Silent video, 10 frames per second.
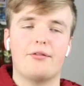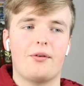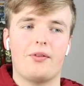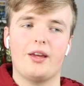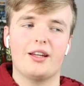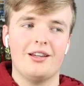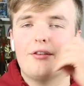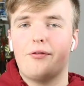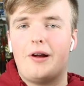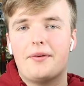everything
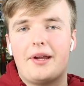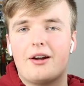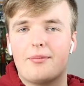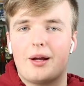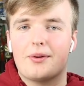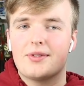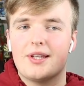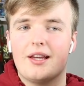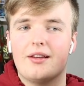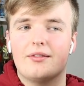and found out about
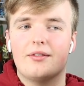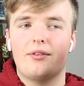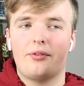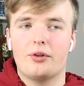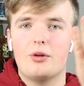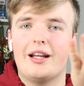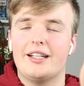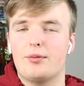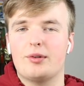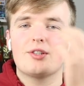it through
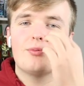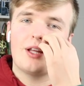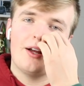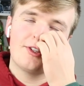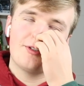Lady Whistledown,